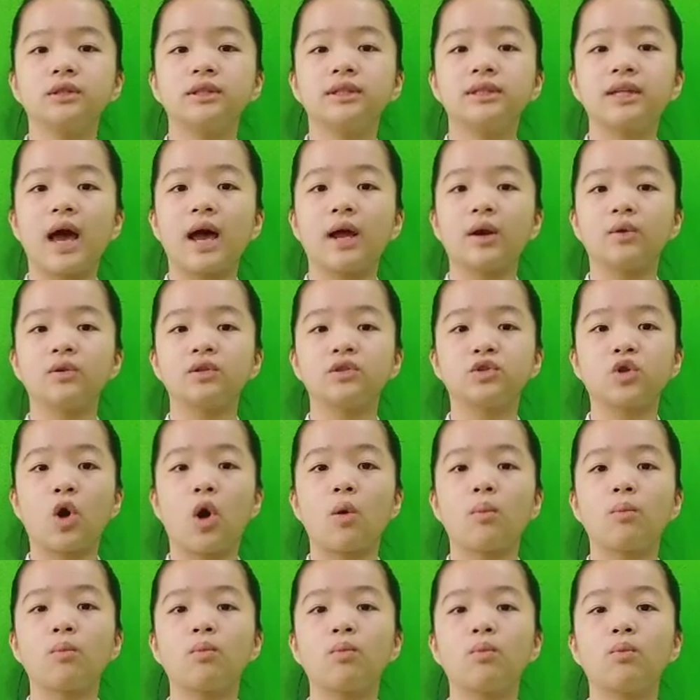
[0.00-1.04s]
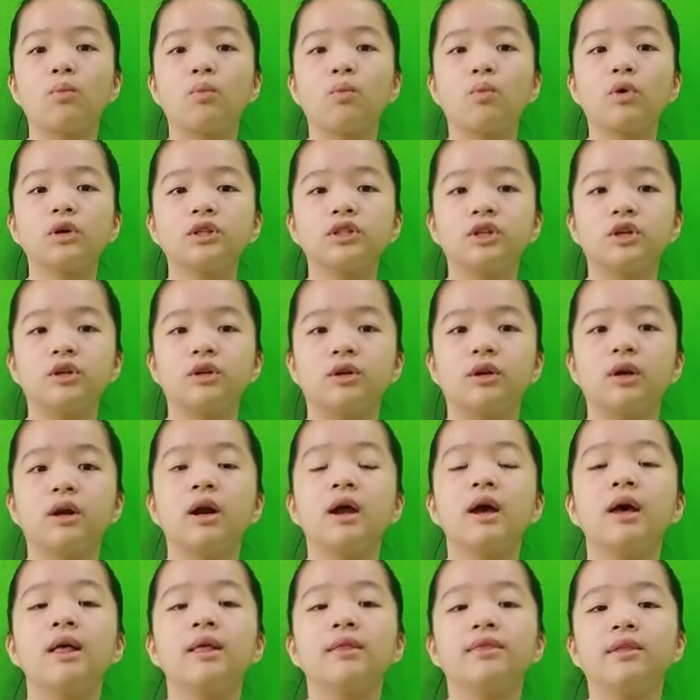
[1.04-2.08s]
site storm water.
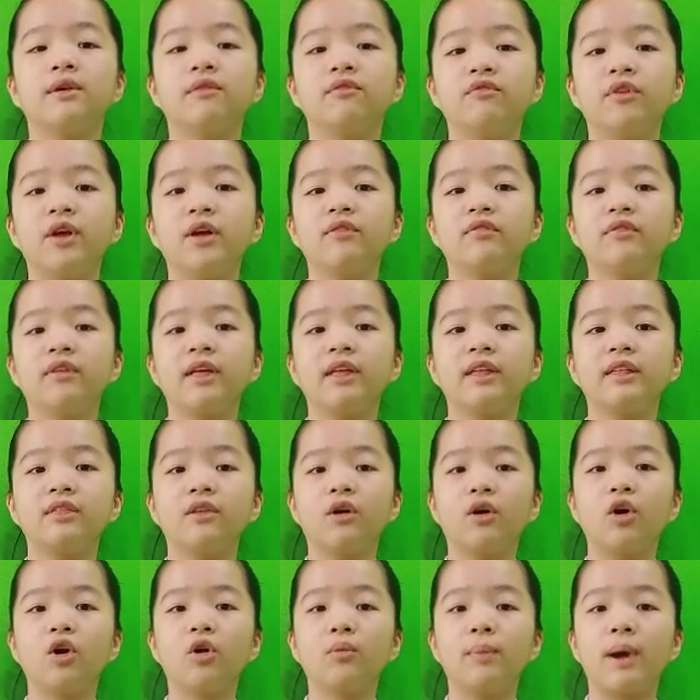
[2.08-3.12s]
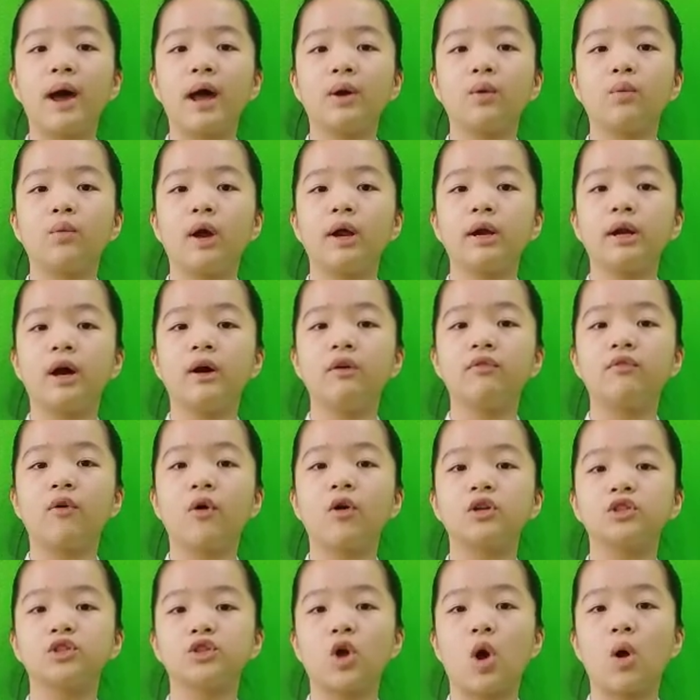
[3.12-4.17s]
The fifth is urban runoff or
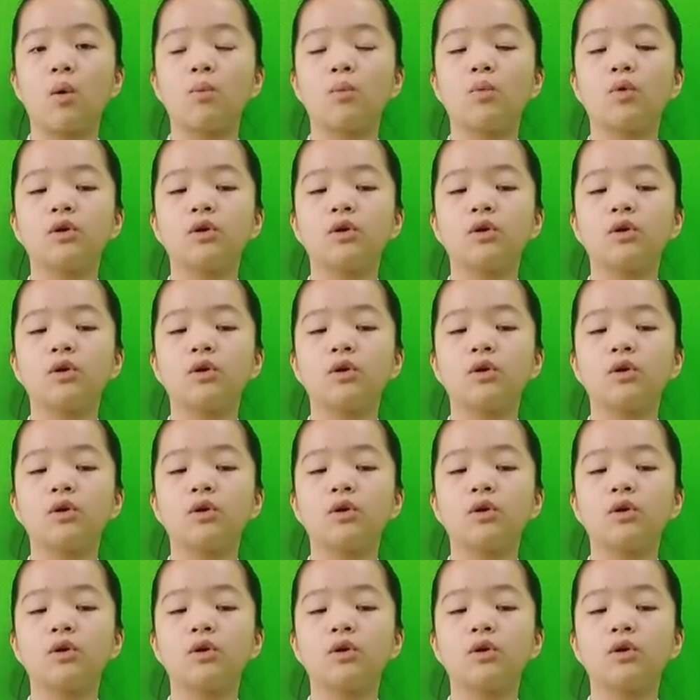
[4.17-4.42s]
storm